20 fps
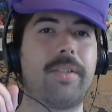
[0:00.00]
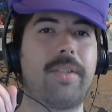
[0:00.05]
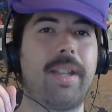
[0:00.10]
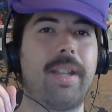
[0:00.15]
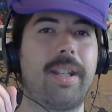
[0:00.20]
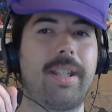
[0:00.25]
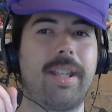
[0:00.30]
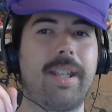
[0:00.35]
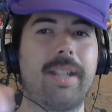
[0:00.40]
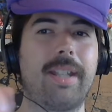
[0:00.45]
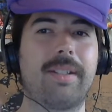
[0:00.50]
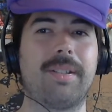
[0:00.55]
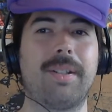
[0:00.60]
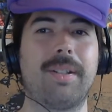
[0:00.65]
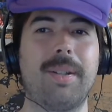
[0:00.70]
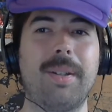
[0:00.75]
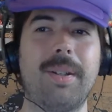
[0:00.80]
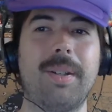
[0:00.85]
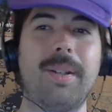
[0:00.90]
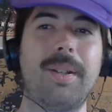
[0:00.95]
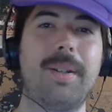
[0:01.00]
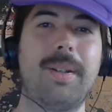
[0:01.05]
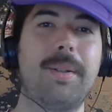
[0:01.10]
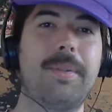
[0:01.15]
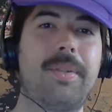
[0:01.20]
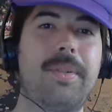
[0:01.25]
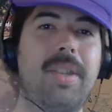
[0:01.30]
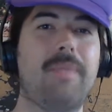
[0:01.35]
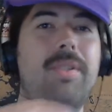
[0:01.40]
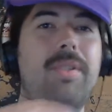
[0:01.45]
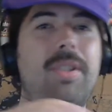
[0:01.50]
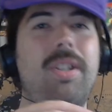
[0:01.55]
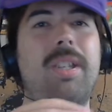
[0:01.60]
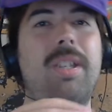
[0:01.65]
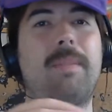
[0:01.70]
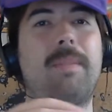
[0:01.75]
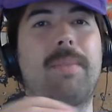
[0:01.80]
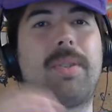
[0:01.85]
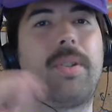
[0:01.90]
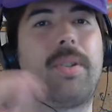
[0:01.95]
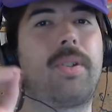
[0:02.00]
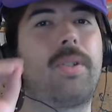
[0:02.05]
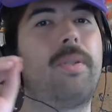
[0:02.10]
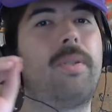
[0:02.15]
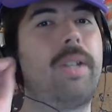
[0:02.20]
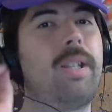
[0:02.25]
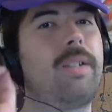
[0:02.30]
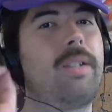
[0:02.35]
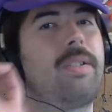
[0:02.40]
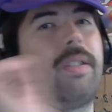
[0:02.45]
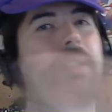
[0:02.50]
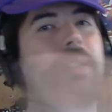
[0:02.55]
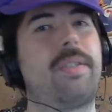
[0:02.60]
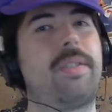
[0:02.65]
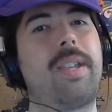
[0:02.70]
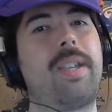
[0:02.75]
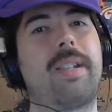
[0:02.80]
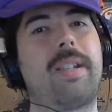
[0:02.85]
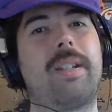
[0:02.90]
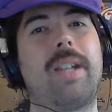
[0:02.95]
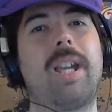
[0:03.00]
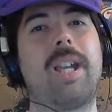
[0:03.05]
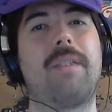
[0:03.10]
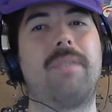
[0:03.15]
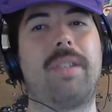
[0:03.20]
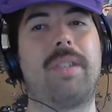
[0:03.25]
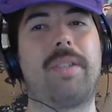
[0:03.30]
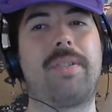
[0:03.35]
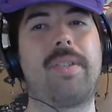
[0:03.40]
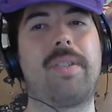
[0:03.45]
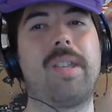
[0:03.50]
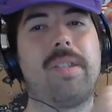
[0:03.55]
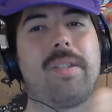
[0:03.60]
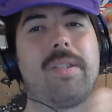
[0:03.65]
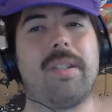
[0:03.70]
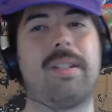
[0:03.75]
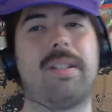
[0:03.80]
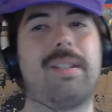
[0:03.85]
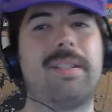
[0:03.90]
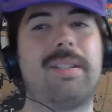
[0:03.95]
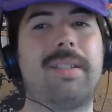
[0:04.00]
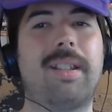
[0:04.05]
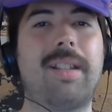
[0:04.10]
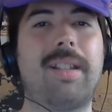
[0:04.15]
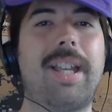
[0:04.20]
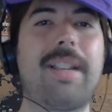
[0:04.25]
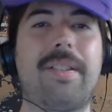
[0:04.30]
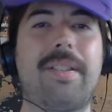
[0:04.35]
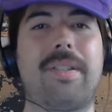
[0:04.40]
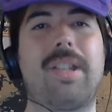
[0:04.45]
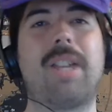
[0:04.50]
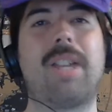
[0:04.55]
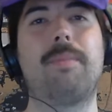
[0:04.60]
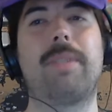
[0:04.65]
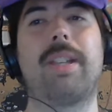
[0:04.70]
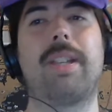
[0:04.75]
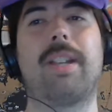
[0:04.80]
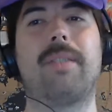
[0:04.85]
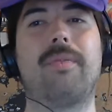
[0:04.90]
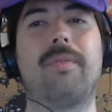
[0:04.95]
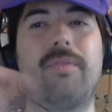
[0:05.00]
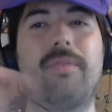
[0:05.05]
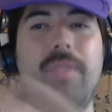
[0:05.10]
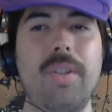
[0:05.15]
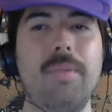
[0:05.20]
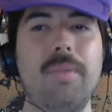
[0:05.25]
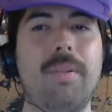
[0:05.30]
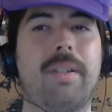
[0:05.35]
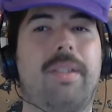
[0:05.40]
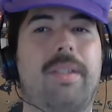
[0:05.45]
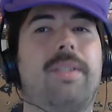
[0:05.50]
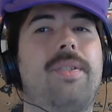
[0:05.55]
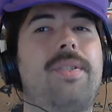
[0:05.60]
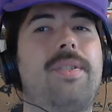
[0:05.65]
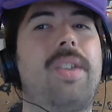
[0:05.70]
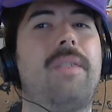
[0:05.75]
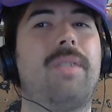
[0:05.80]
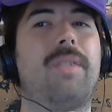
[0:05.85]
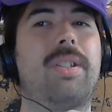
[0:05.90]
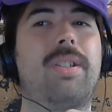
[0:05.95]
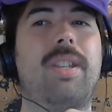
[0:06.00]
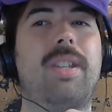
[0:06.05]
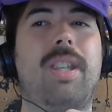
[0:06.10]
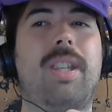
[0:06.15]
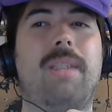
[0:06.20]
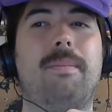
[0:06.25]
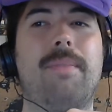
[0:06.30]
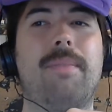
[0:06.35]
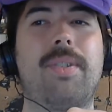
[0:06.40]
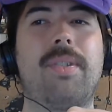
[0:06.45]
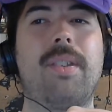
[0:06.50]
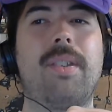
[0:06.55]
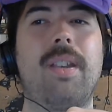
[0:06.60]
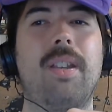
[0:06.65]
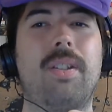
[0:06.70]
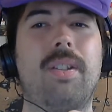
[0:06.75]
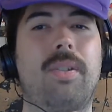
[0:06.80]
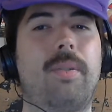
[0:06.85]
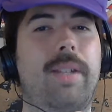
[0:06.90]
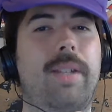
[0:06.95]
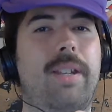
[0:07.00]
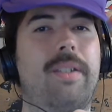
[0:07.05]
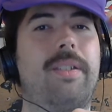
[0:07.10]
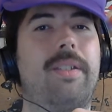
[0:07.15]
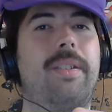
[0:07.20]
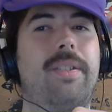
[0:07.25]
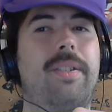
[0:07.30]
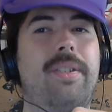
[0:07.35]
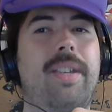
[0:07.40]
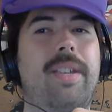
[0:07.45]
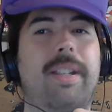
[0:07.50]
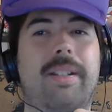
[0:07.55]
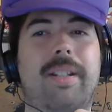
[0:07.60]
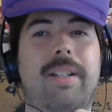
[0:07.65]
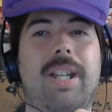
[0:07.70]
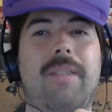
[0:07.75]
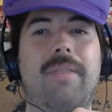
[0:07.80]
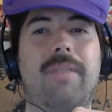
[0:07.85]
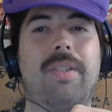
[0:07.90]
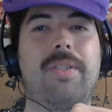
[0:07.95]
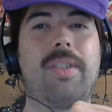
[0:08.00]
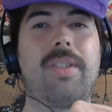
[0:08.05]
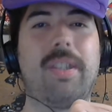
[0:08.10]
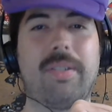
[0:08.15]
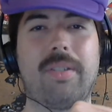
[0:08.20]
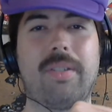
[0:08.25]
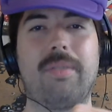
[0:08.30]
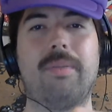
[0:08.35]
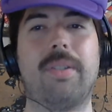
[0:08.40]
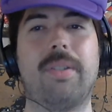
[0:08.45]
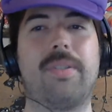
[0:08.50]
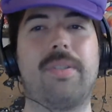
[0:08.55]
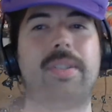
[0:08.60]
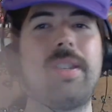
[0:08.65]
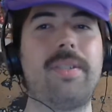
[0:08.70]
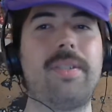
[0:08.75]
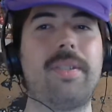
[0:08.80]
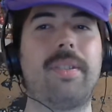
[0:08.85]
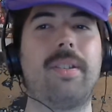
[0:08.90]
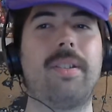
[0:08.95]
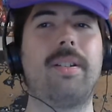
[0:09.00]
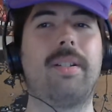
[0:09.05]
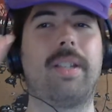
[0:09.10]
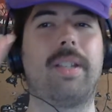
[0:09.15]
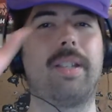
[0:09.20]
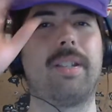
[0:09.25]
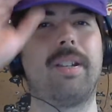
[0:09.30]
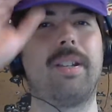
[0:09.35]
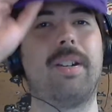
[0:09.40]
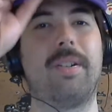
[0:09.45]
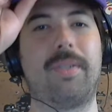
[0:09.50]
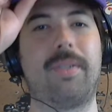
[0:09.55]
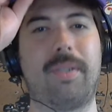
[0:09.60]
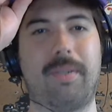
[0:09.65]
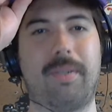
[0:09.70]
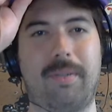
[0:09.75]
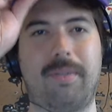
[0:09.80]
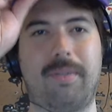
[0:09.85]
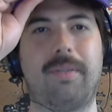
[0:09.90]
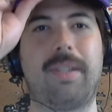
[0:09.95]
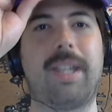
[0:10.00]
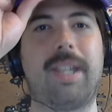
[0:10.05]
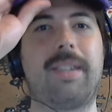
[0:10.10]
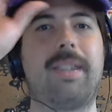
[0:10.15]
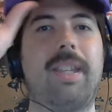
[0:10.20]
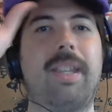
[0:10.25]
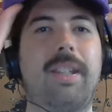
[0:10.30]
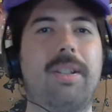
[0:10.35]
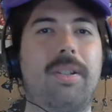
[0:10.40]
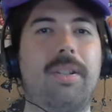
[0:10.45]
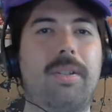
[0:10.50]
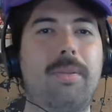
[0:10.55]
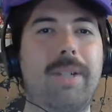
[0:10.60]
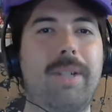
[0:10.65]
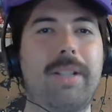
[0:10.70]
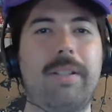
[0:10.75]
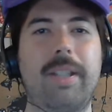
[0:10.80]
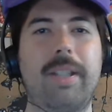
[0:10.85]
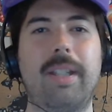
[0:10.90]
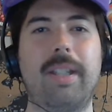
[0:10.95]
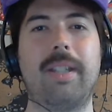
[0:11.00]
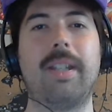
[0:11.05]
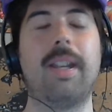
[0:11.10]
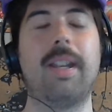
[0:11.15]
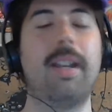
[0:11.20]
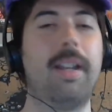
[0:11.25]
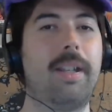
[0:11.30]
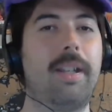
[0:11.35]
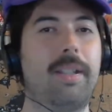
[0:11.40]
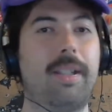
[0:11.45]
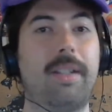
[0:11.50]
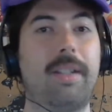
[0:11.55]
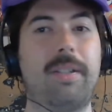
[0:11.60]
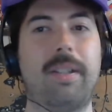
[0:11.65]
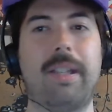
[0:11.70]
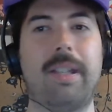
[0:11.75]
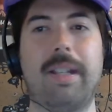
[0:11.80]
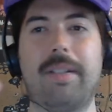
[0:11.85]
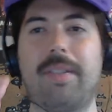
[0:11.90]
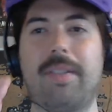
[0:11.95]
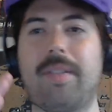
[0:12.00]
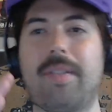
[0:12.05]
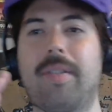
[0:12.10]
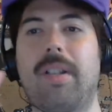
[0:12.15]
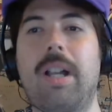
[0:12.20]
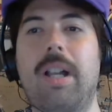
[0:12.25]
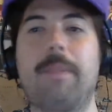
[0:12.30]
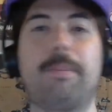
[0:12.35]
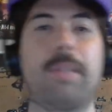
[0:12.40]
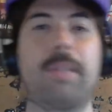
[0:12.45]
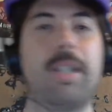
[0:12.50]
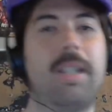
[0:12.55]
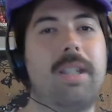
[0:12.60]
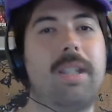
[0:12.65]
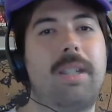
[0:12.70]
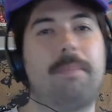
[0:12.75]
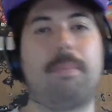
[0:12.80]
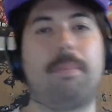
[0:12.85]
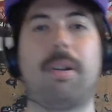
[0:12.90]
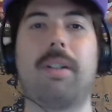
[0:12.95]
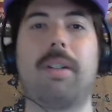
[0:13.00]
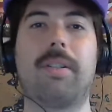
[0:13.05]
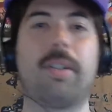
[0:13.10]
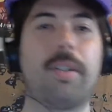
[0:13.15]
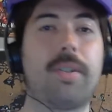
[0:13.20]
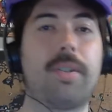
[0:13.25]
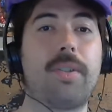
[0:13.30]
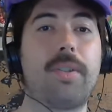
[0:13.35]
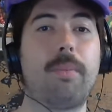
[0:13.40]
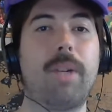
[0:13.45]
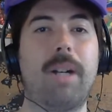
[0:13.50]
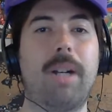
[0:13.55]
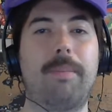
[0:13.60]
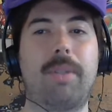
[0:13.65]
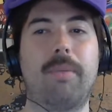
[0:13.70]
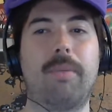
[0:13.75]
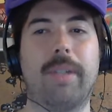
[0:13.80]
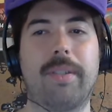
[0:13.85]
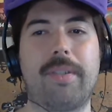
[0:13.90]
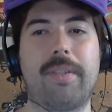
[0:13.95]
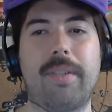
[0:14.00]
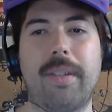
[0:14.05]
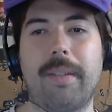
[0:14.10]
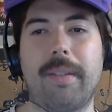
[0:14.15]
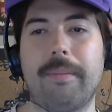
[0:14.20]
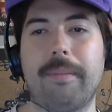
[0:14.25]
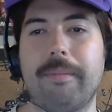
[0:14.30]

that again. 7 teams are going into the second half of this season. The last time we had fewer than 7 teams going into the second half of the season was season 30, so that they could quickly get to that sloppy partner swap twist.